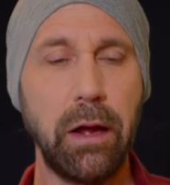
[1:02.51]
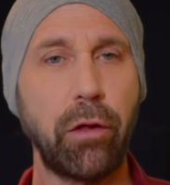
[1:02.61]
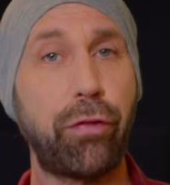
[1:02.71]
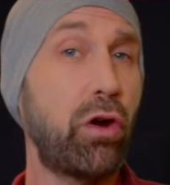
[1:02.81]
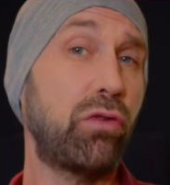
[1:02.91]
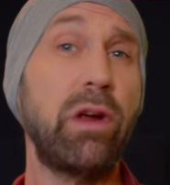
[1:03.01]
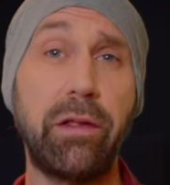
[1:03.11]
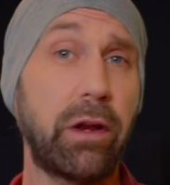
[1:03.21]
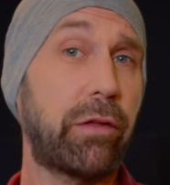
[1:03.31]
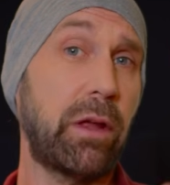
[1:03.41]
The third
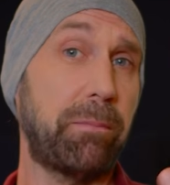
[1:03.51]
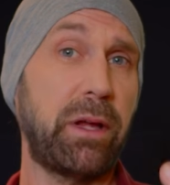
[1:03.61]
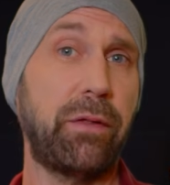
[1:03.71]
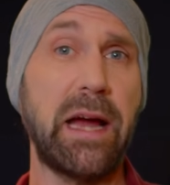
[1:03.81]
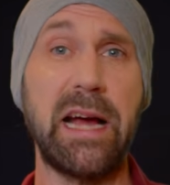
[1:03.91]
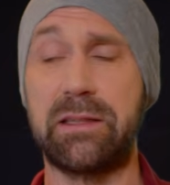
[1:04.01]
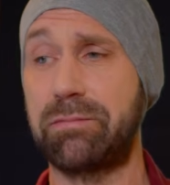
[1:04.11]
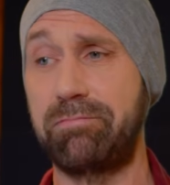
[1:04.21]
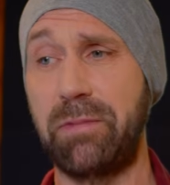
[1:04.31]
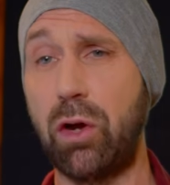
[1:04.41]
reason is simply that,
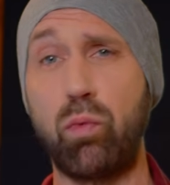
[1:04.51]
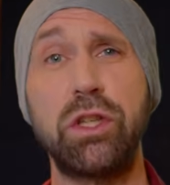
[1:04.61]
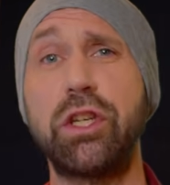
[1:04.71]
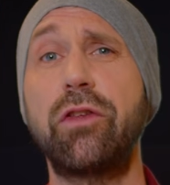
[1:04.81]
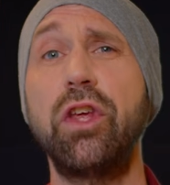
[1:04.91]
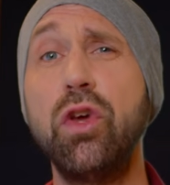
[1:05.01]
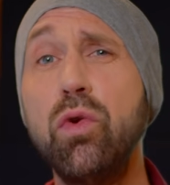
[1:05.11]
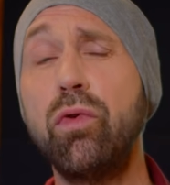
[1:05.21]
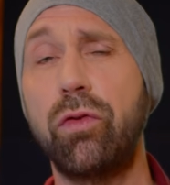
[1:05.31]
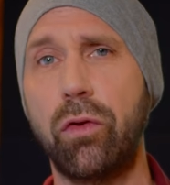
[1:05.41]
we're just
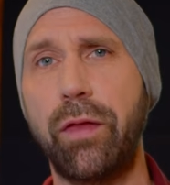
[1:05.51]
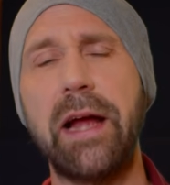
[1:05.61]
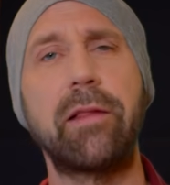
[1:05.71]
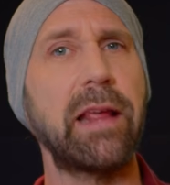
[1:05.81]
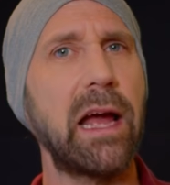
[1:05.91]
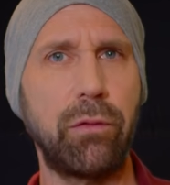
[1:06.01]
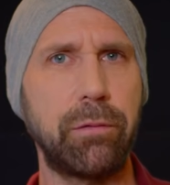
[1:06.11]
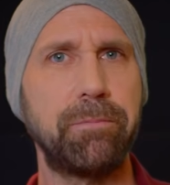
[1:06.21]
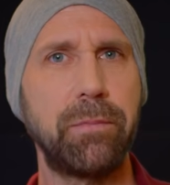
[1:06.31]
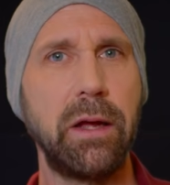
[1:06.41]
used to that sound.
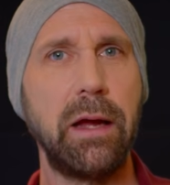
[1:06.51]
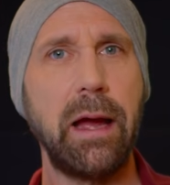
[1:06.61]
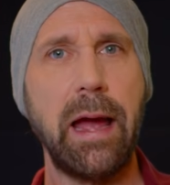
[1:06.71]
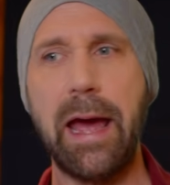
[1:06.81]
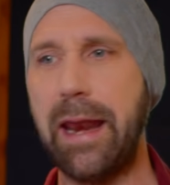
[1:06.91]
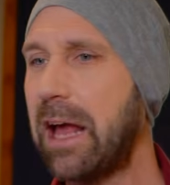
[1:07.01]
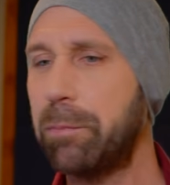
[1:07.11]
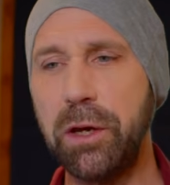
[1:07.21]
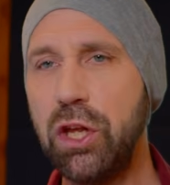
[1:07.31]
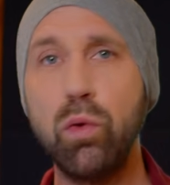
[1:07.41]
It has
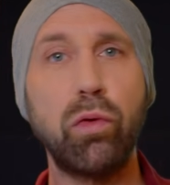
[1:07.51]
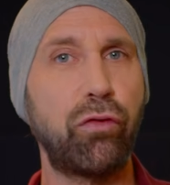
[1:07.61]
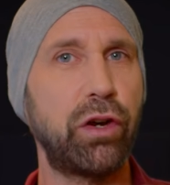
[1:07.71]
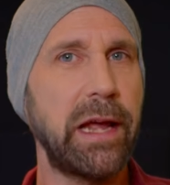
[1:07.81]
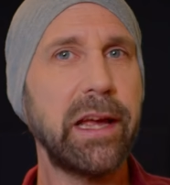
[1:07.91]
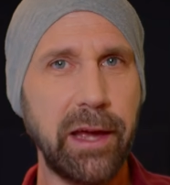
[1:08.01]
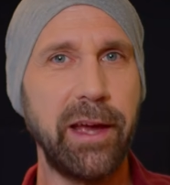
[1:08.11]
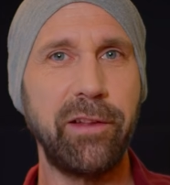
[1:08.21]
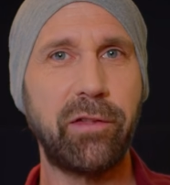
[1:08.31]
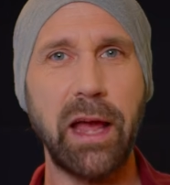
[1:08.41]
been used for
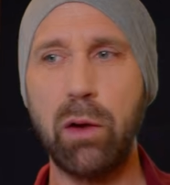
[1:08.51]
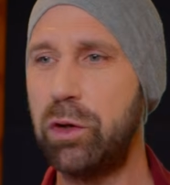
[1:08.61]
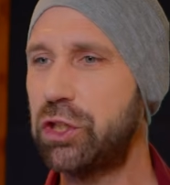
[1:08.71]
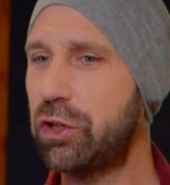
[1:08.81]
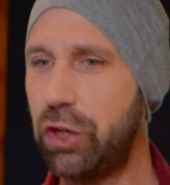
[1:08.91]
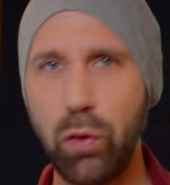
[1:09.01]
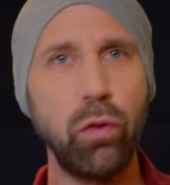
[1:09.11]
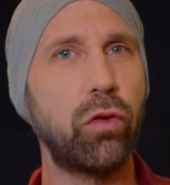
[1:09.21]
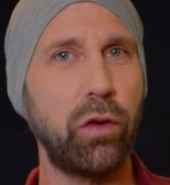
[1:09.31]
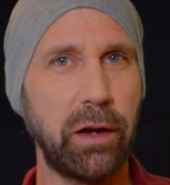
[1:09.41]
decades and we're just
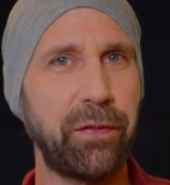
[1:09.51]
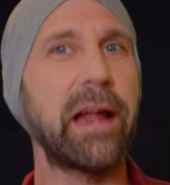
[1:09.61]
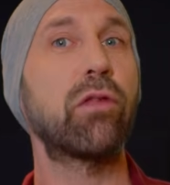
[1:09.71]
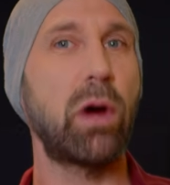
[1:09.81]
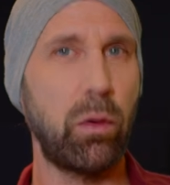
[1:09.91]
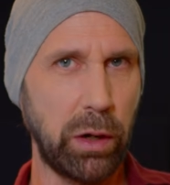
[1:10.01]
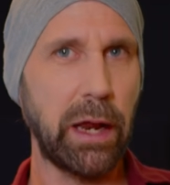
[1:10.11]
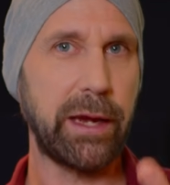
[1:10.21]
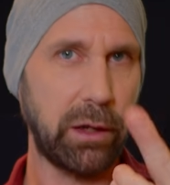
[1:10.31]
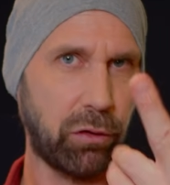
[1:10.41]
used to it, and that's why we
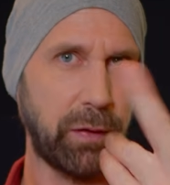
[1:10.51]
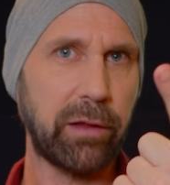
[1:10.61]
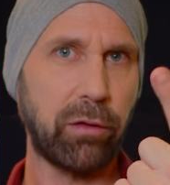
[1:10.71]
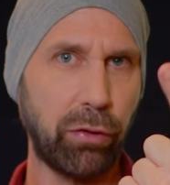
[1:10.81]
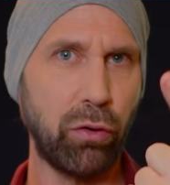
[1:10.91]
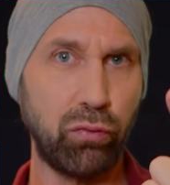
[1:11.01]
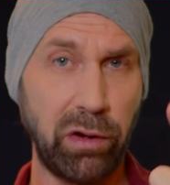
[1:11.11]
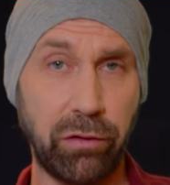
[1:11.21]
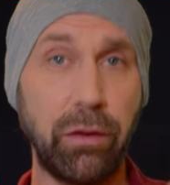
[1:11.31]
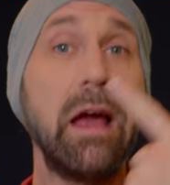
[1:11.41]
like it. So that's the third
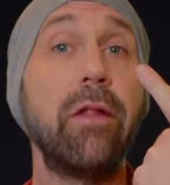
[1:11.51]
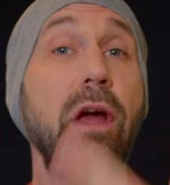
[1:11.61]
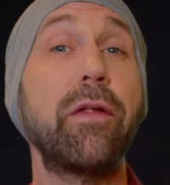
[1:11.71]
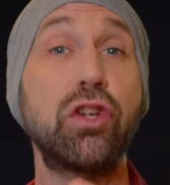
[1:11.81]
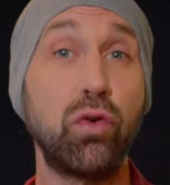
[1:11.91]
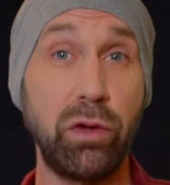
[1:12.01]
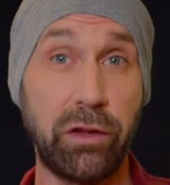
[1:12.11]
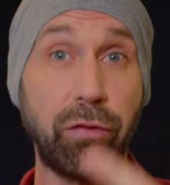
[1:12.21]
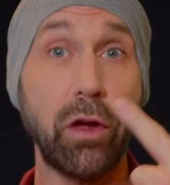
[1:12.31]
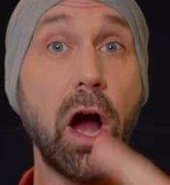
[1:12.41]
reason. The other two
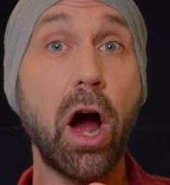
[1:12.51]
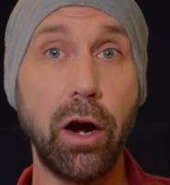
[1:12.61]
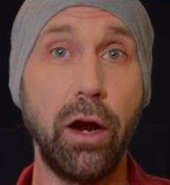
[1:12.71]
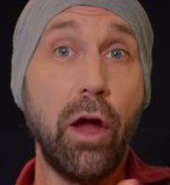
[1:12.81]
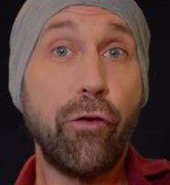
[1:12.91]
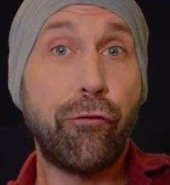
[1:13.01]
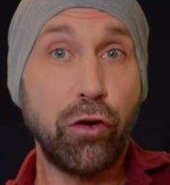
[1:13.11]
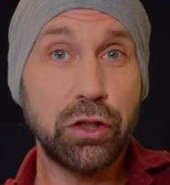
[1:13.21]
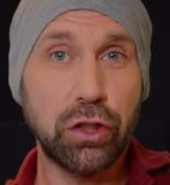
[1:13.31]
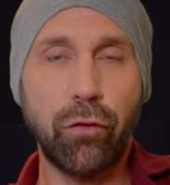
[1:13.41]
reasons are,
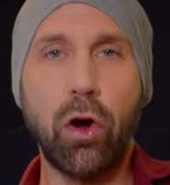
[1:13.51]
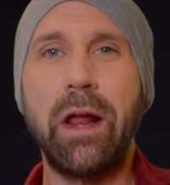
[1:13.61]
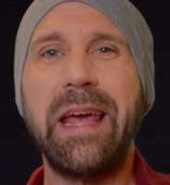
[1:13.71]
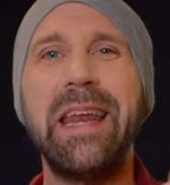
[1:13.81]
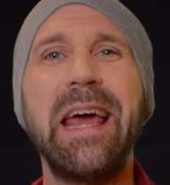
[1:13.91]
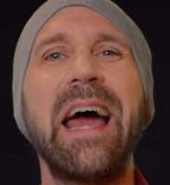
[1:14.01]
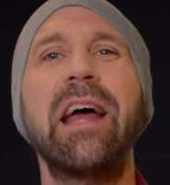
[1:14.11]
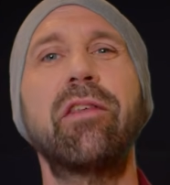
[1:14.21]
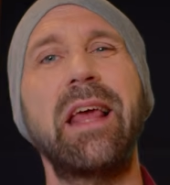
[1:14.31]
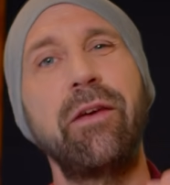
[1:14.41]
first of all, it
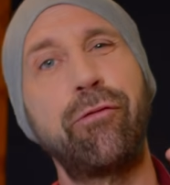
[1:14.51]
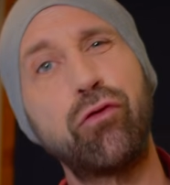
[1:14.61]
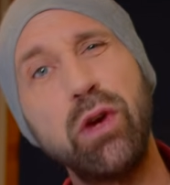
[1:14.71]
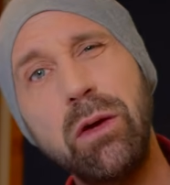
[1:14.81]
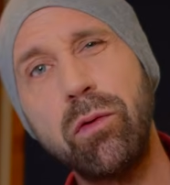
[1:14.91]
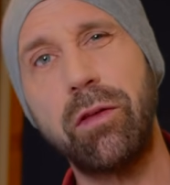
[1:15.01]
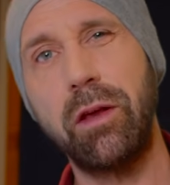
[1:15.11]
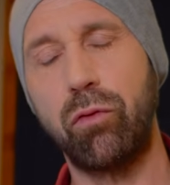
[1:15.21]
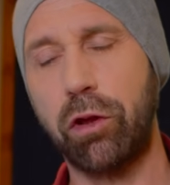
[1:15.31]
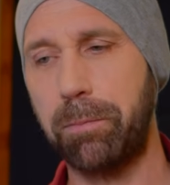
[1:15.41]
has a
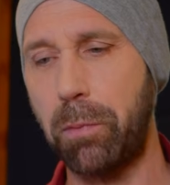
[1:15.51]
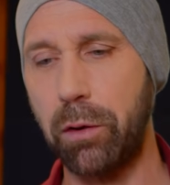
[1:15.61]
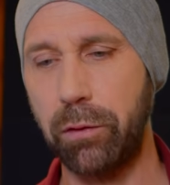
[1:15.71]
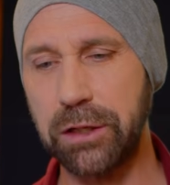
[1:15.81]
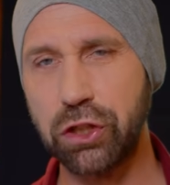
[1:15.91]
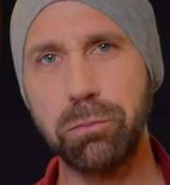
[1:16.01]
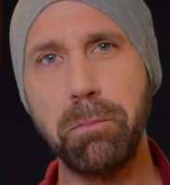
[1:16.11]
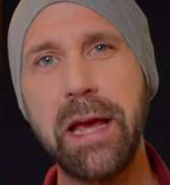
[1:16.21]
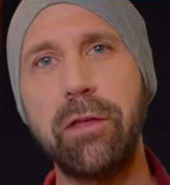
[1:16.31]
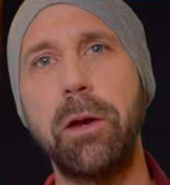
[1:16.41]
frequency response that just
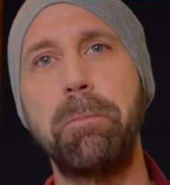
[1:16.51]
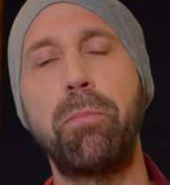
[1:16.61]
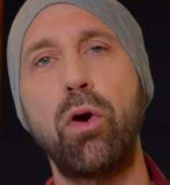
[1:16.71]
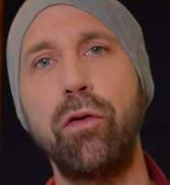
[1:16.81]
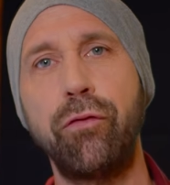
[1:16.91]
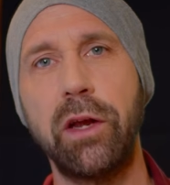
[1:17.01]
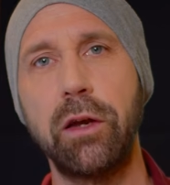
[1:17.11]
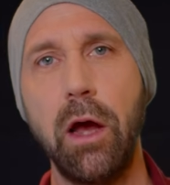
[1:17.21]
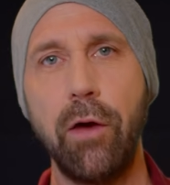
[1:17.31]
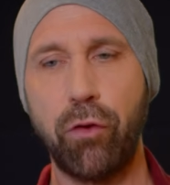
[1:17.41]
makes it perfect
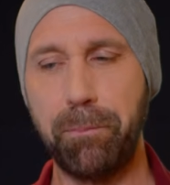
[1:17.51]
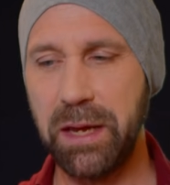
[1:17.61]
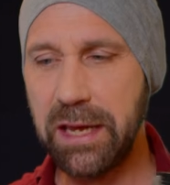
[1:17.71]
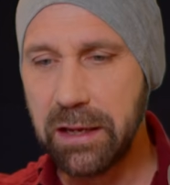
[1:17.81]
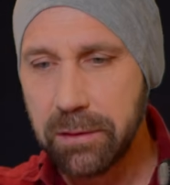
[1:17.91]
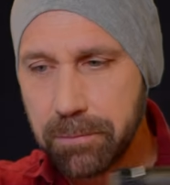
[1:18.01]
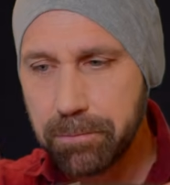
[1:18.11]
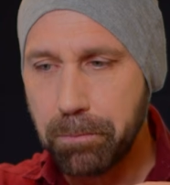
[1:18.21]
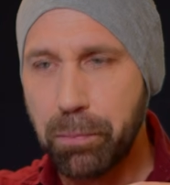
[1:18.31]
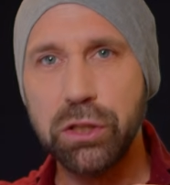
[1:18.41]
for being
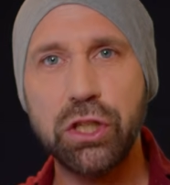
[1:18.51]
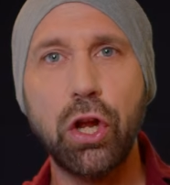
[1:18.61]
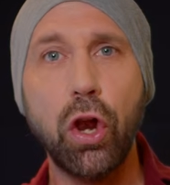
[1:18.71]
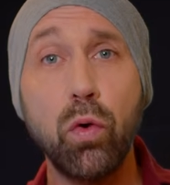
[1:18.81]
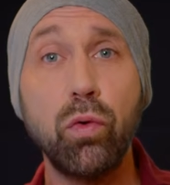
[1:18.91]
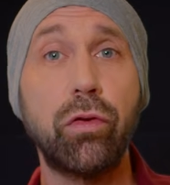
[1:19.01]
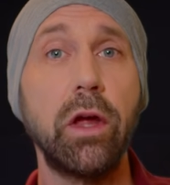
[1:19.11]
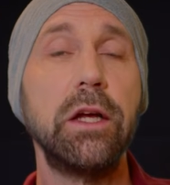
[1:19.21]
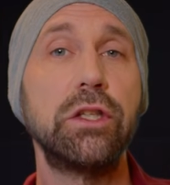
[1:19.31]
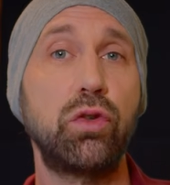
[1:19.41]
put close
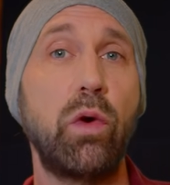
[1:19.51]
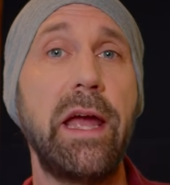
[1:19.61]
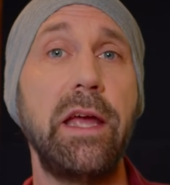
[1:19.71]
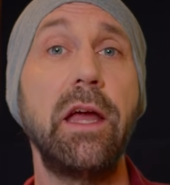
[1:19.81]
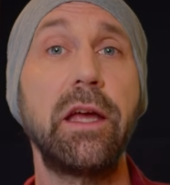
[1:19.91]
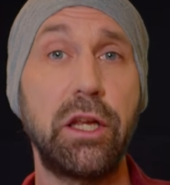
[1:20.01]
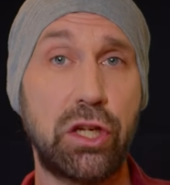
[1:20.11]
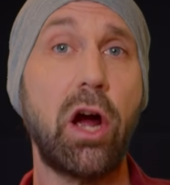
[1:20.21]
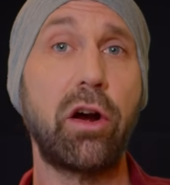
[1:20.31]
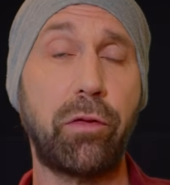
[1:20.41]
to a
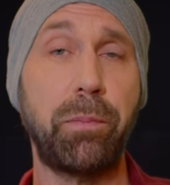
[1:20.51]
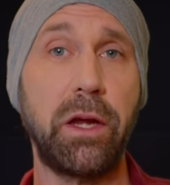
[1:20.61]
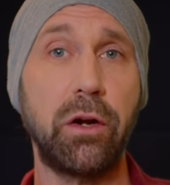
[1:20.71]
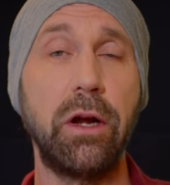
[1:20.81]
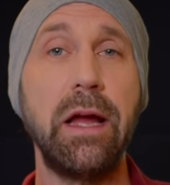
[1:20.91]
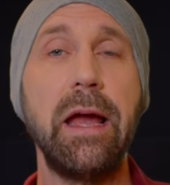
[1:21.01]
guitar speaker.